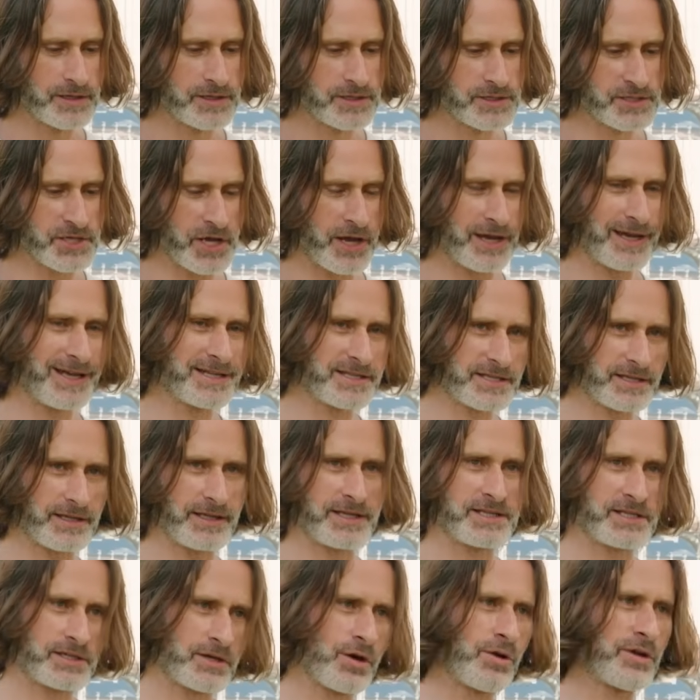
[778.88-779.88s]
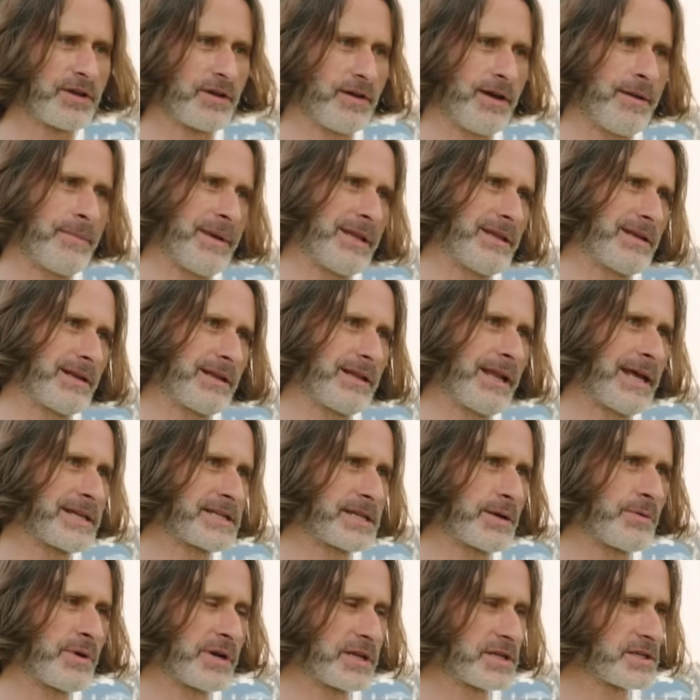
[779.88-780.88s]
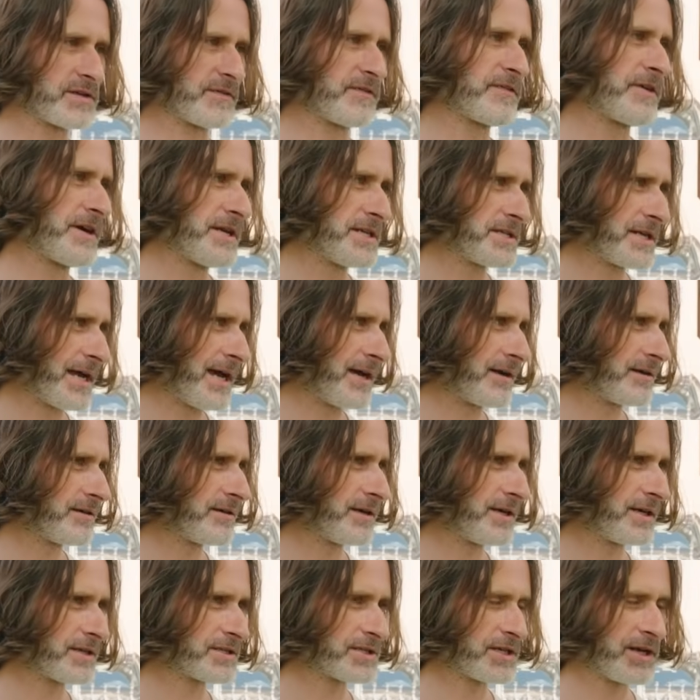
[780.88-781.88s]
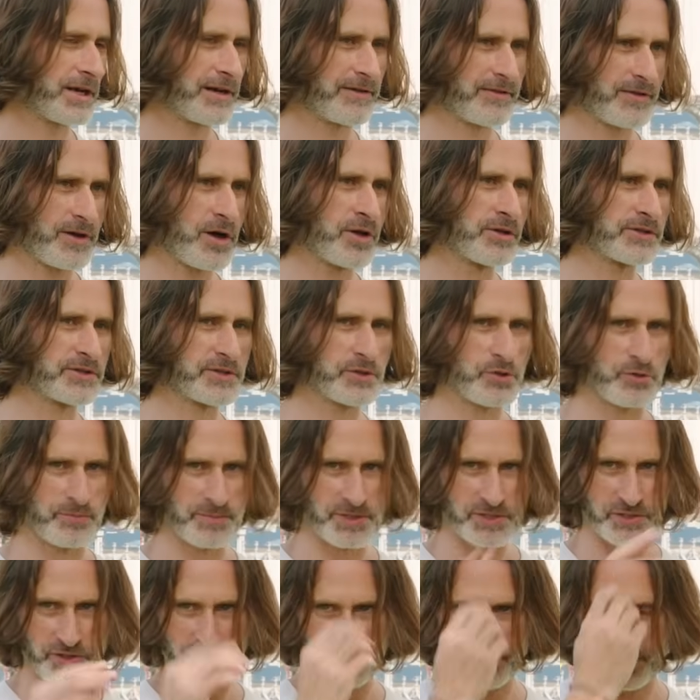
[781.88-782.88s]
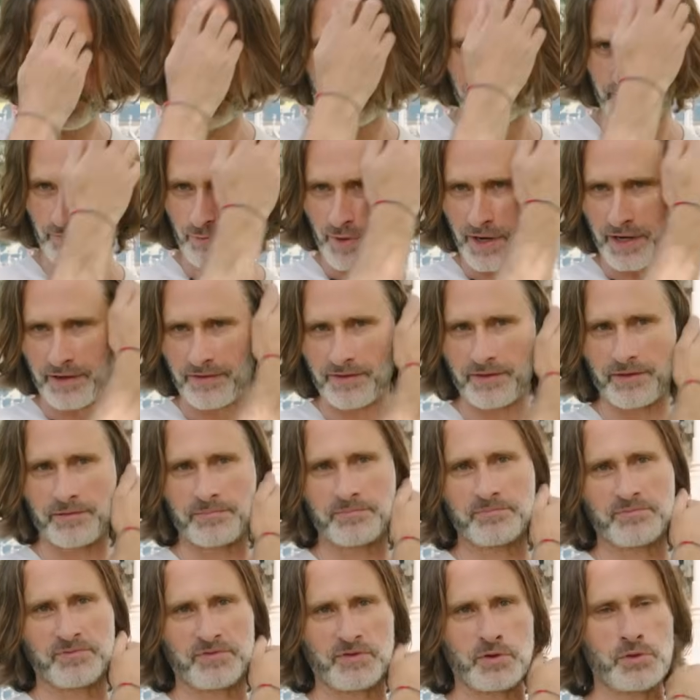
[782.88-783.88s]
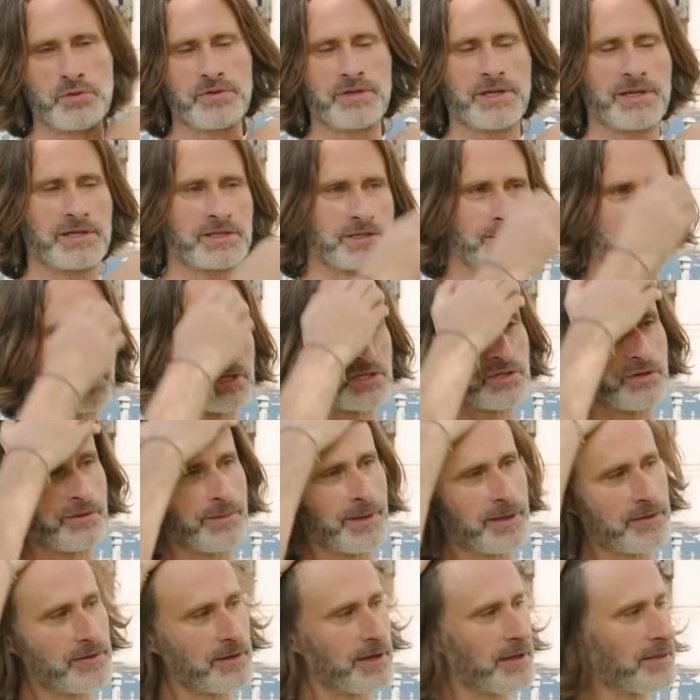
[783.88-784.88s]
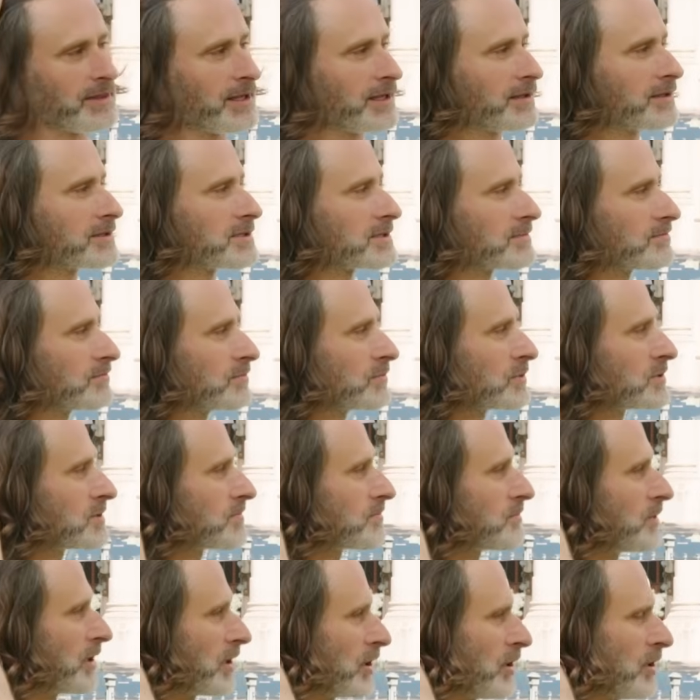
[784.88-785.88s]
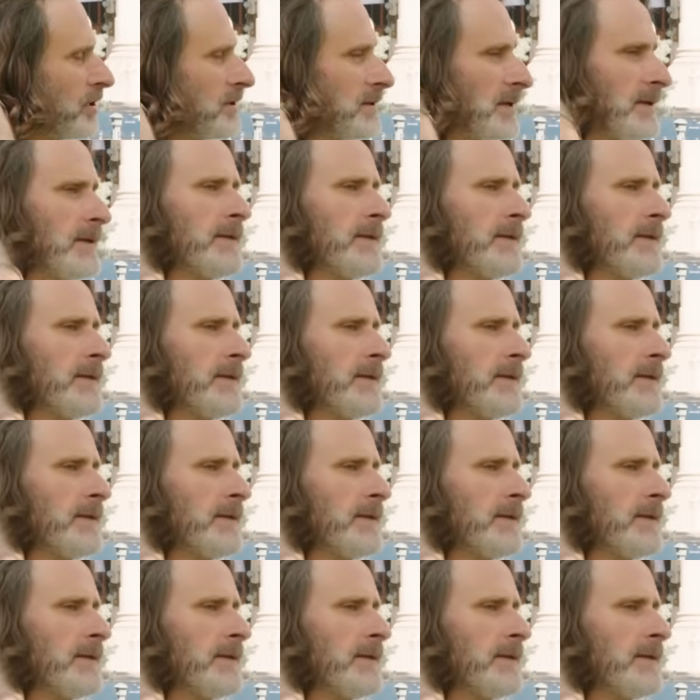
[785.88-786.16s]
So it's called, the classic one is a freeze out. It's kind of an old school mystery method. One of the few things in mystery method I think was pretty good.